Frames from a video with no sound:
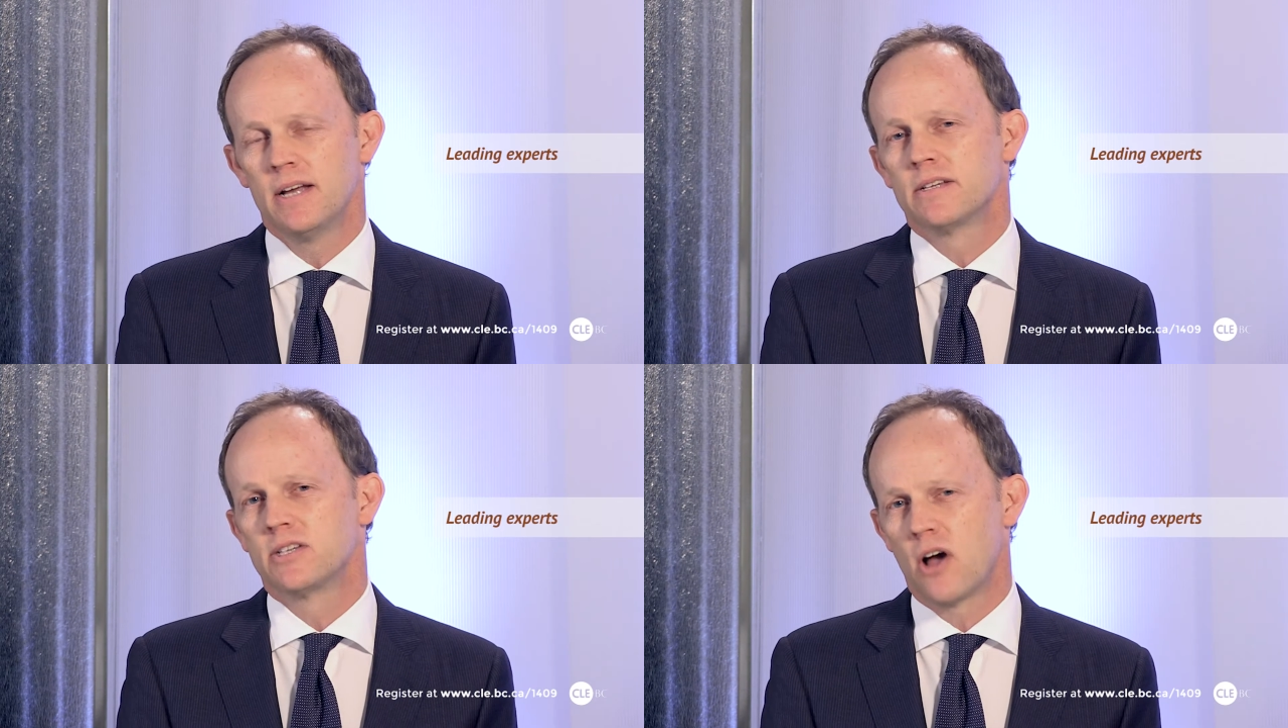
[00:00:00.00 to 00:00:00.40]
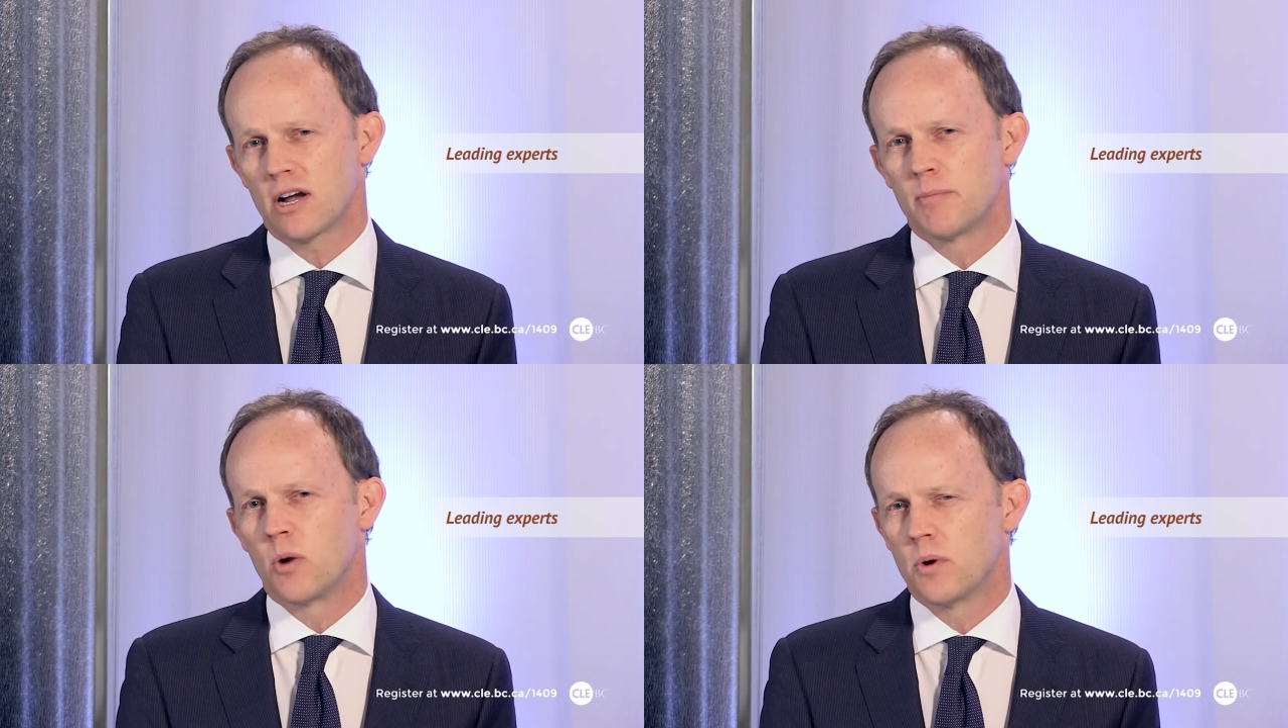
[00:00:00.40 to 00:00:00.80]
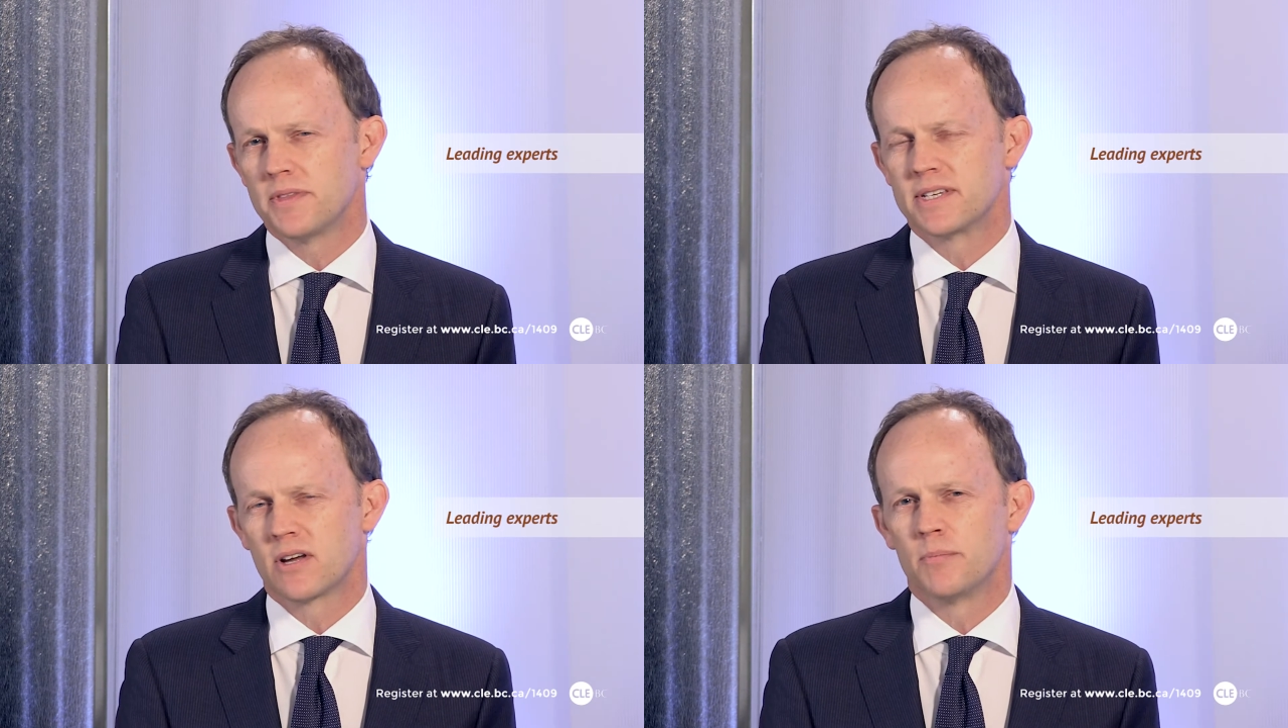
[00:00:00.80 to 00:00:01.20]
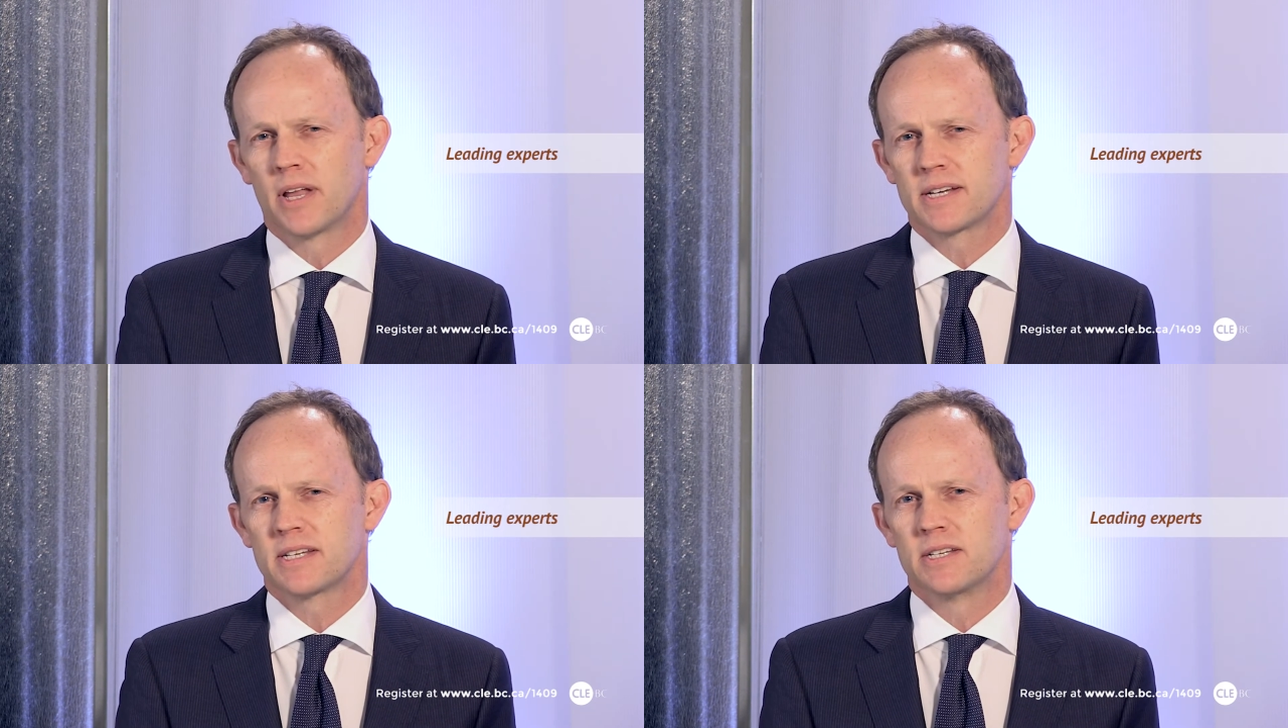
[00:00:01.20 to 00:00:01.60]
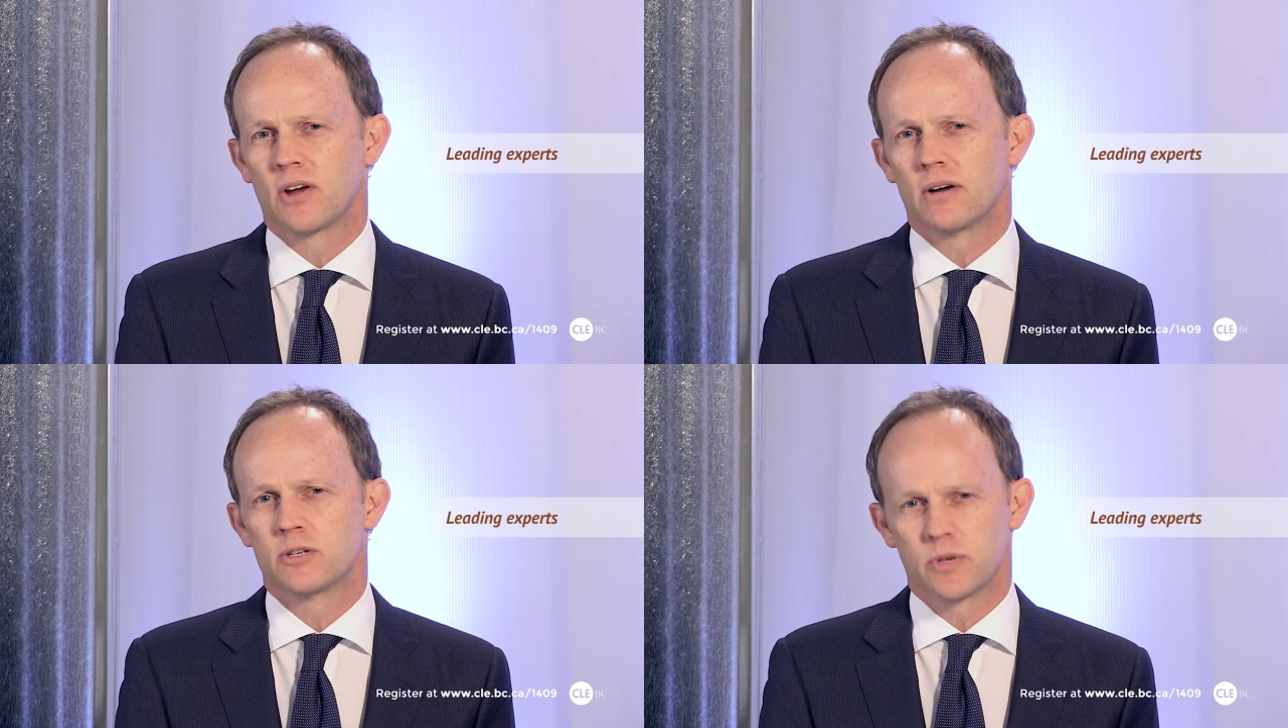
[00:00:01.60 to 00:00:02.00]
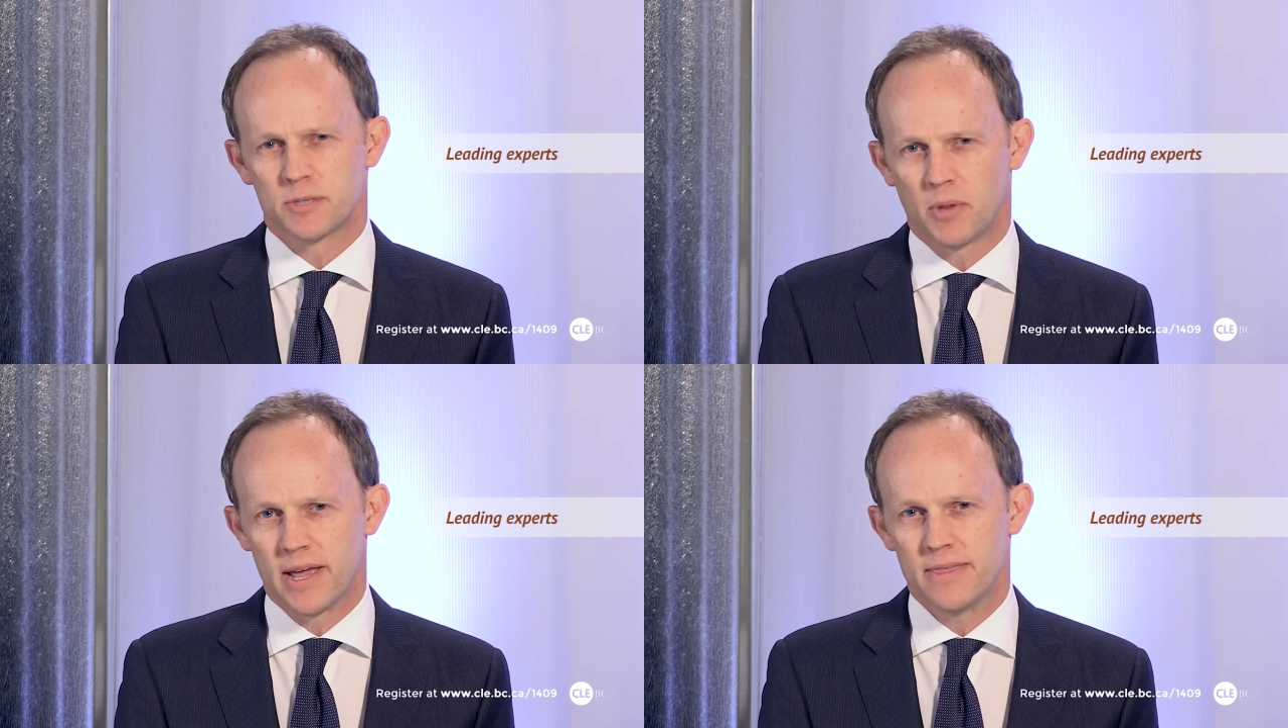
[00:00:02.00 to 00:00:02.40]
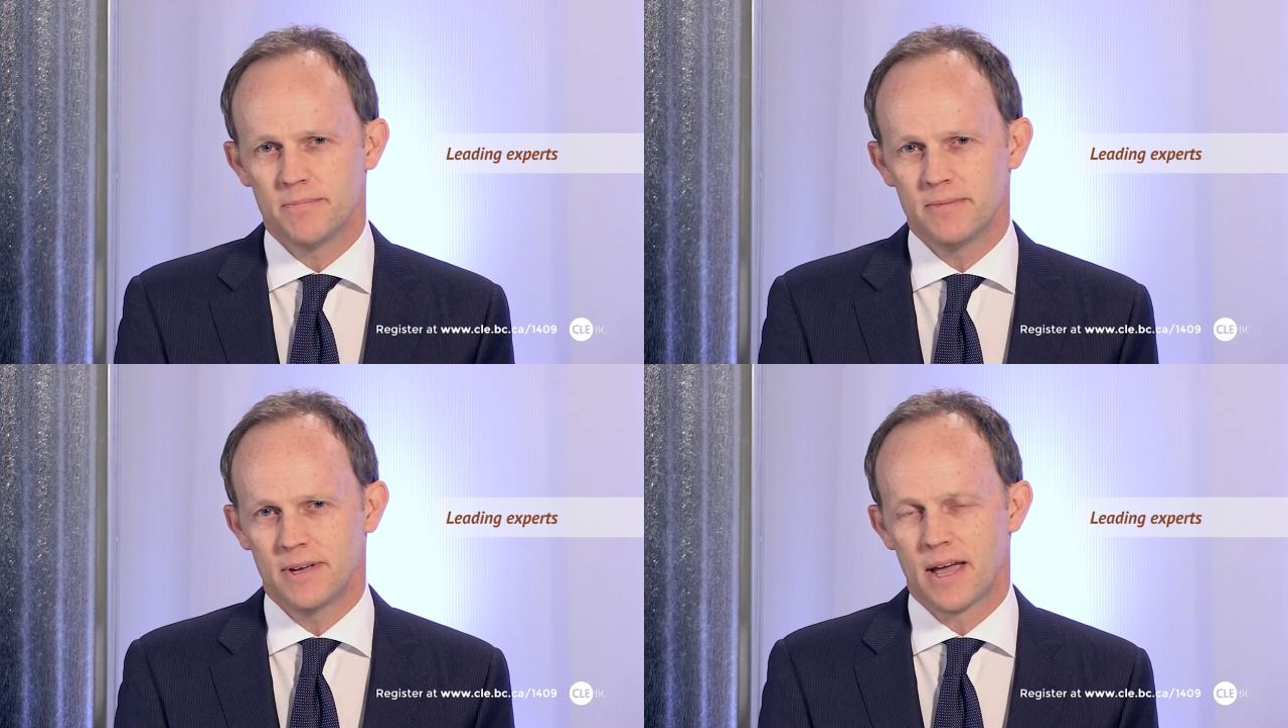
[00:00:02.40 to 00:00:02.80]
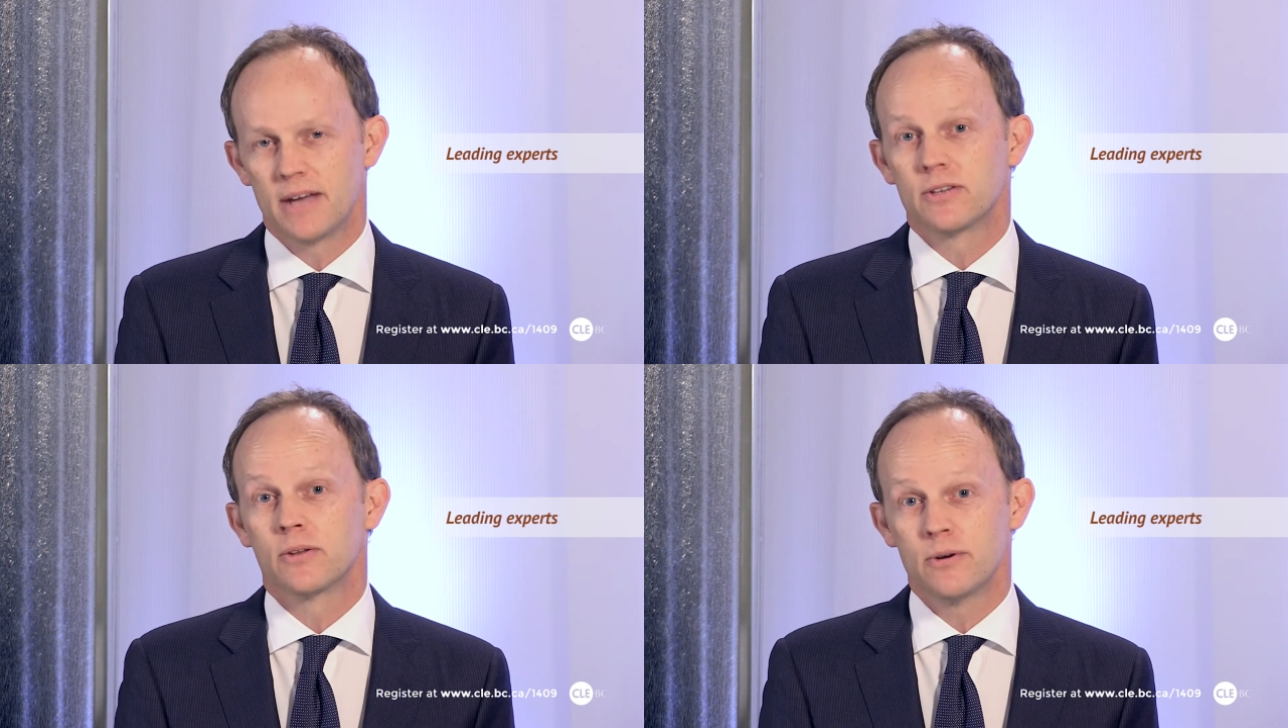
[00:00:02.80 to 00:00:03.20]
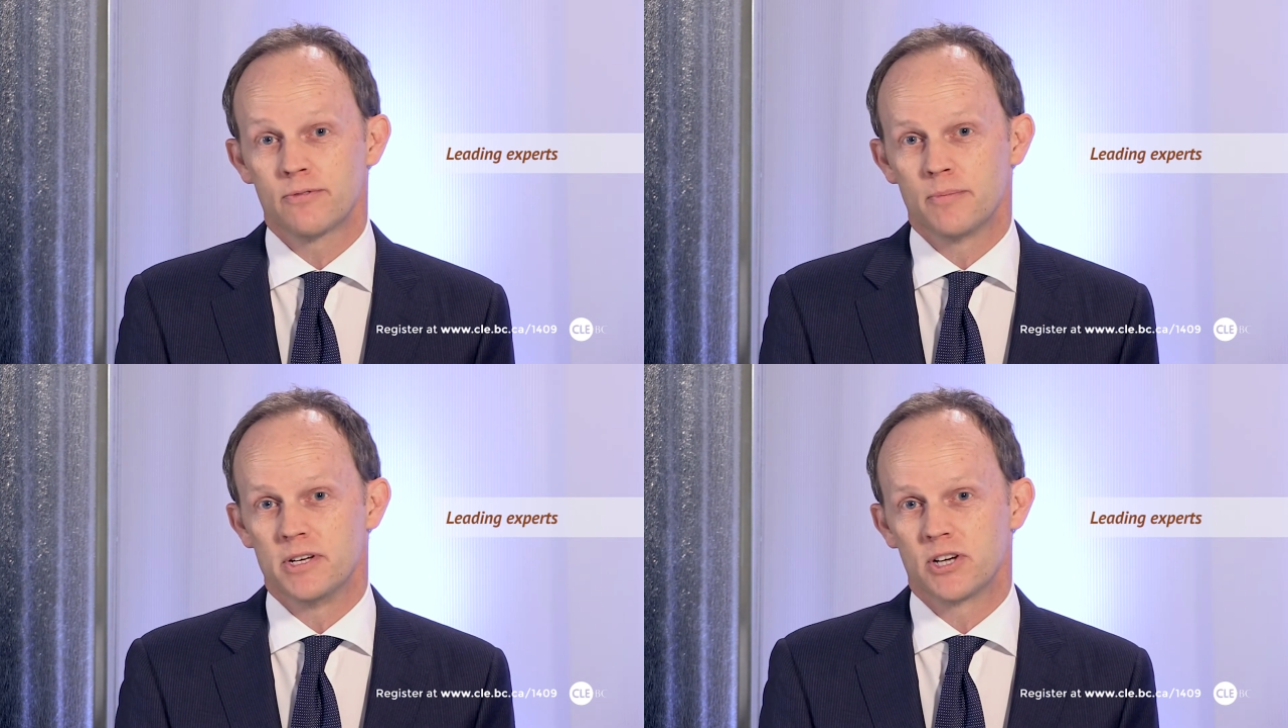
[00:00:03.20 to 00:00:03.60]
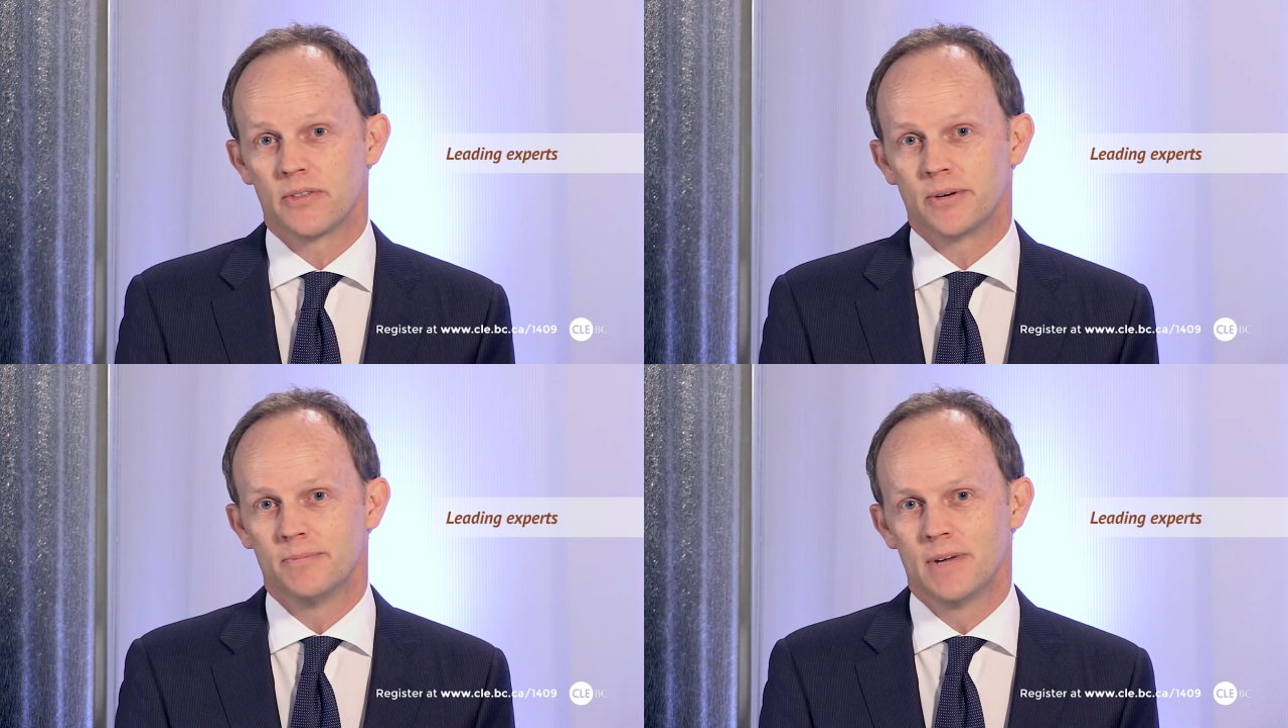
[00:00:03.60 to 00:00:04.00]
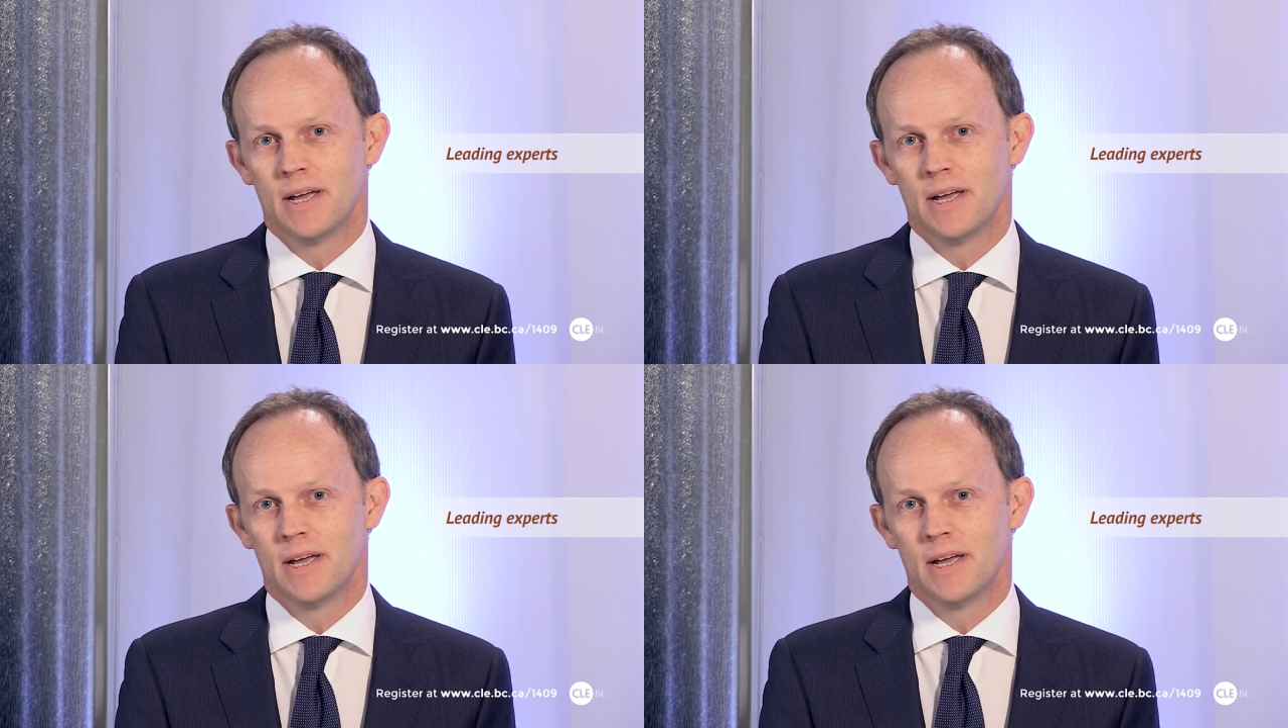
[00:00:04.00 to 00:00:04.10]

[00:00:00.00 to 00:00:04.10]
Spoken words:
to talk about what these complexities are, to explain them, and to learn from each other.